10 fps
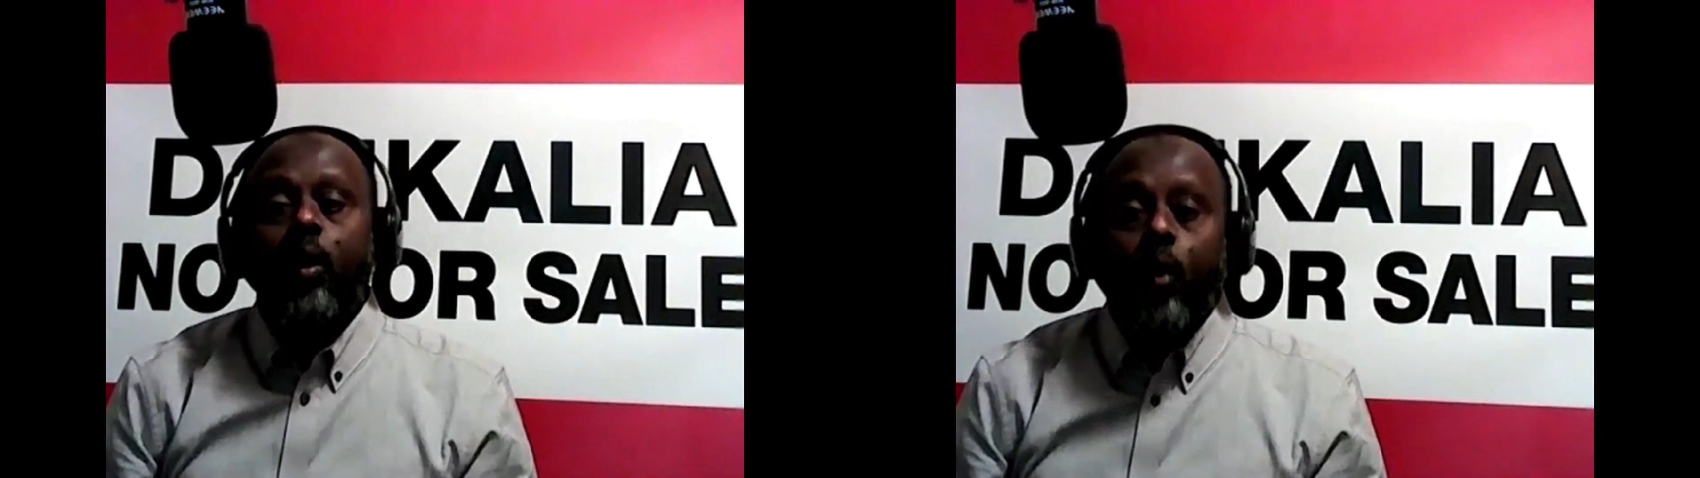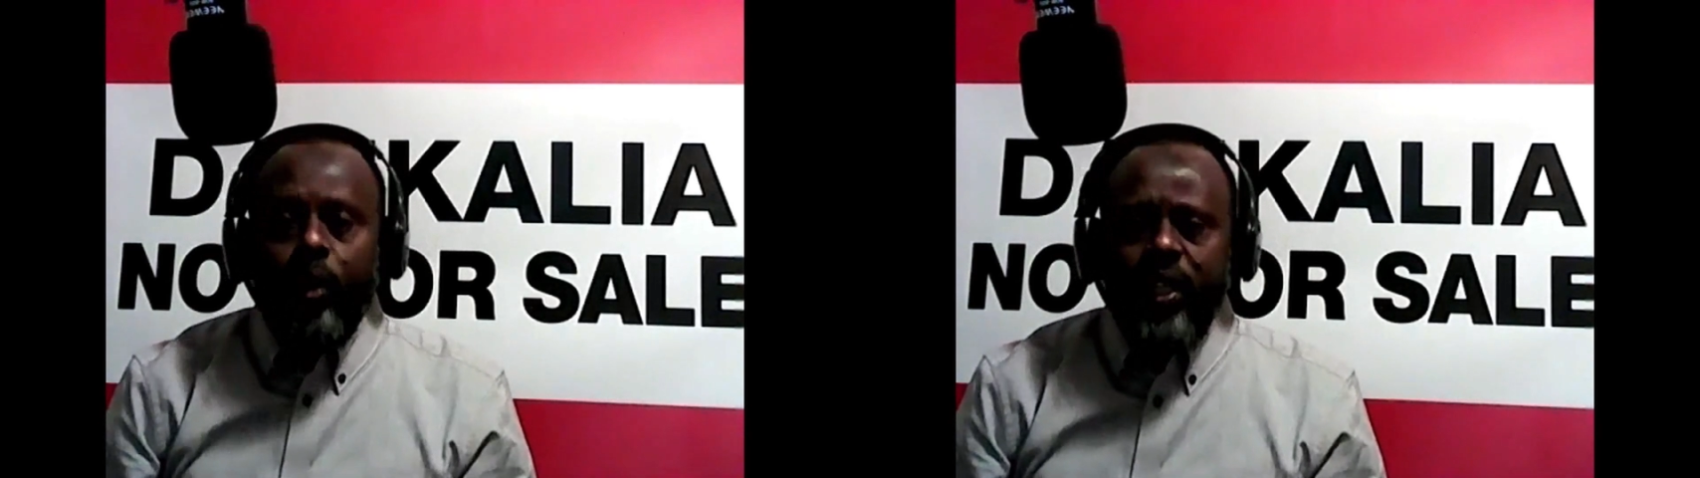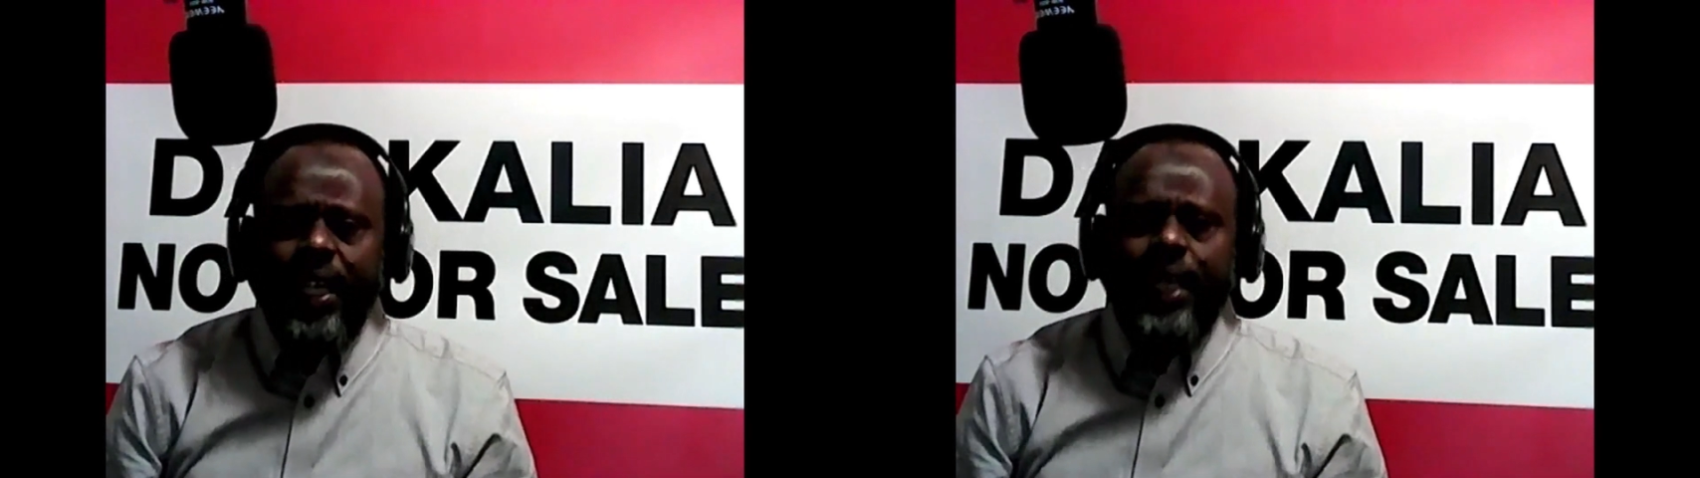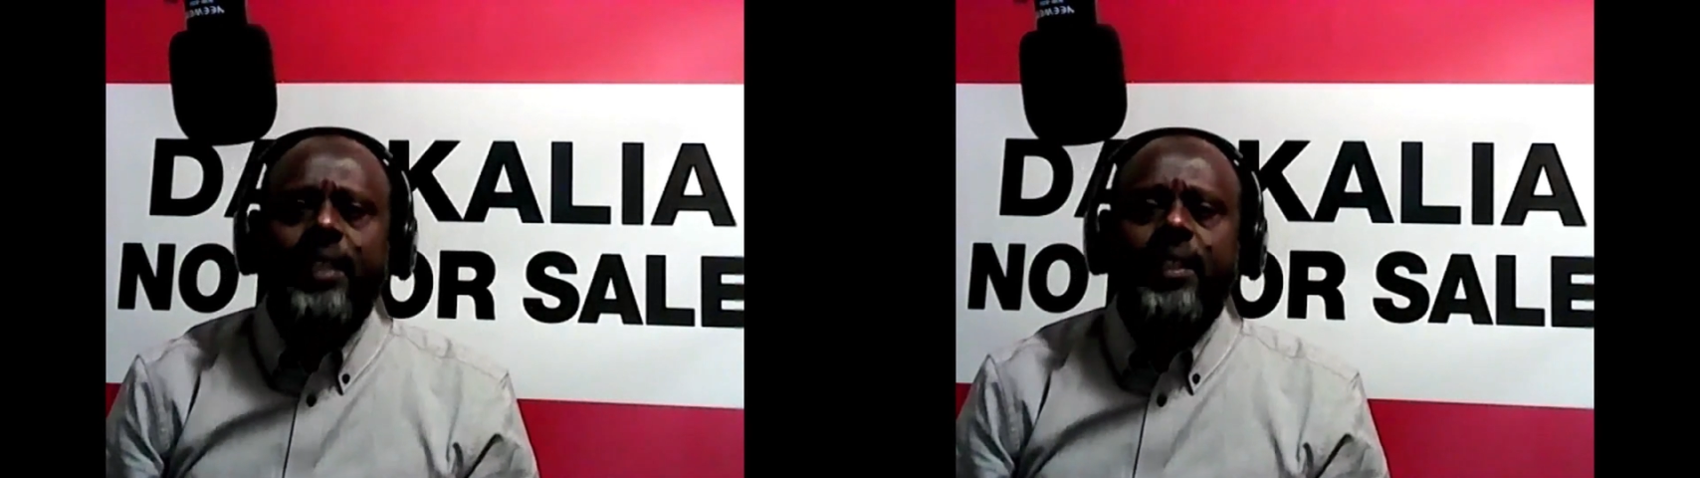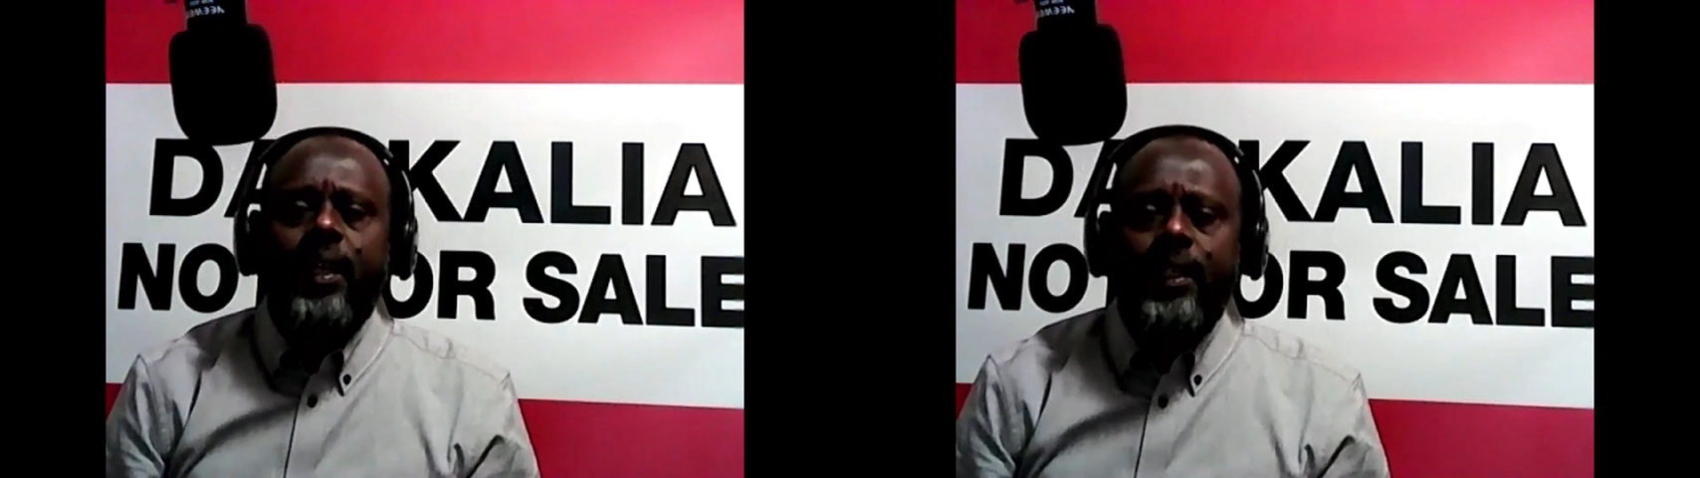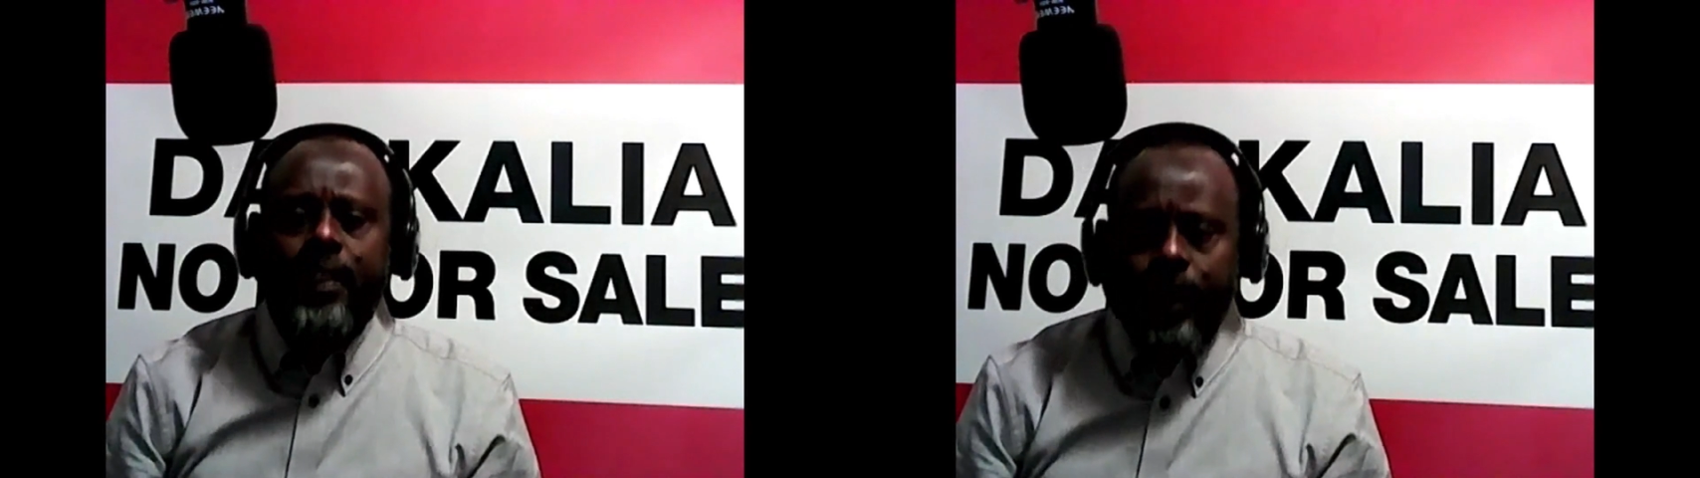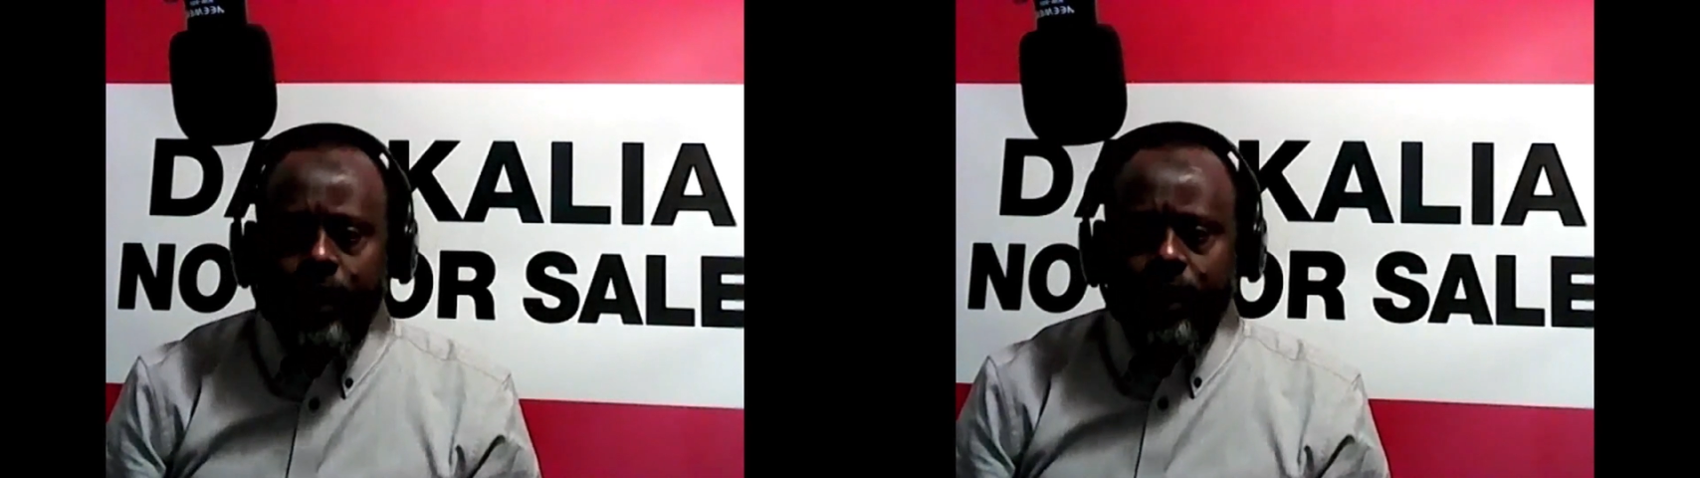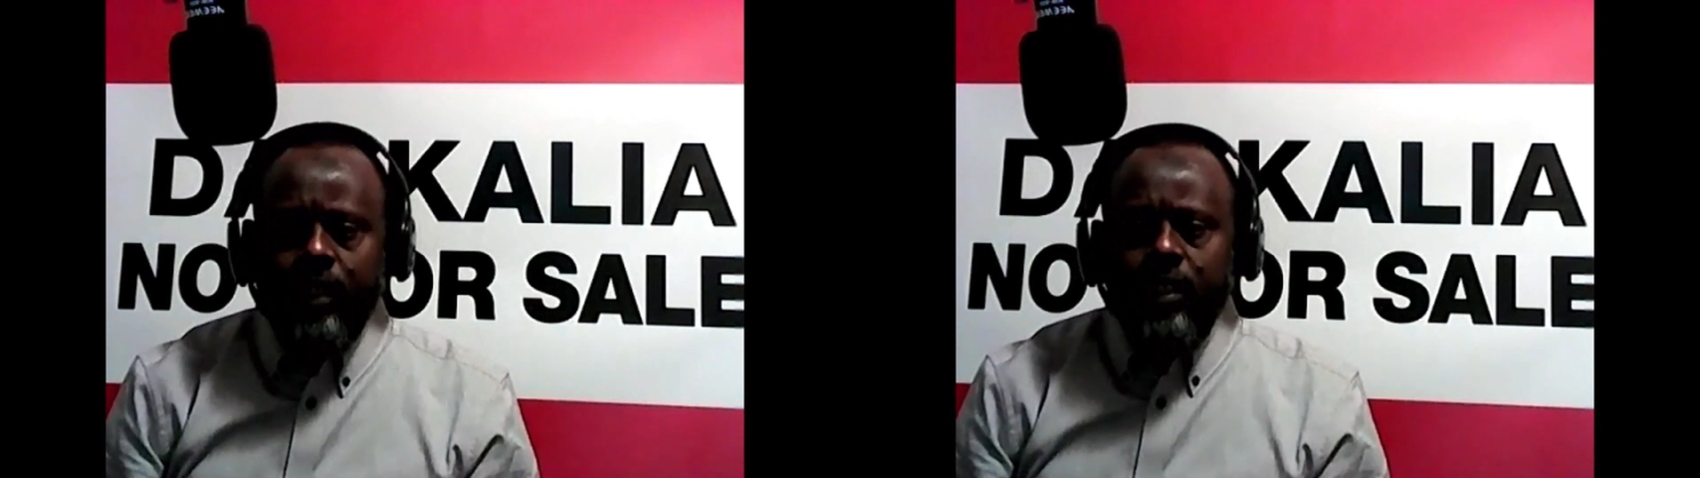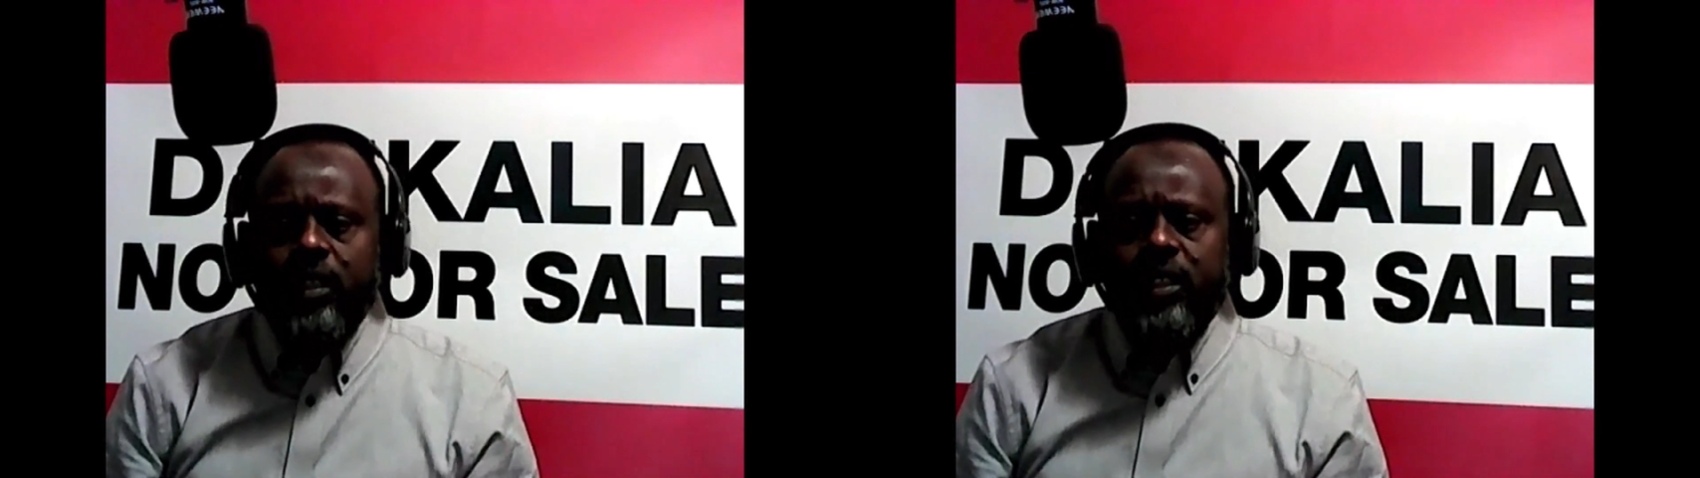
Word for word: Colonia Italiana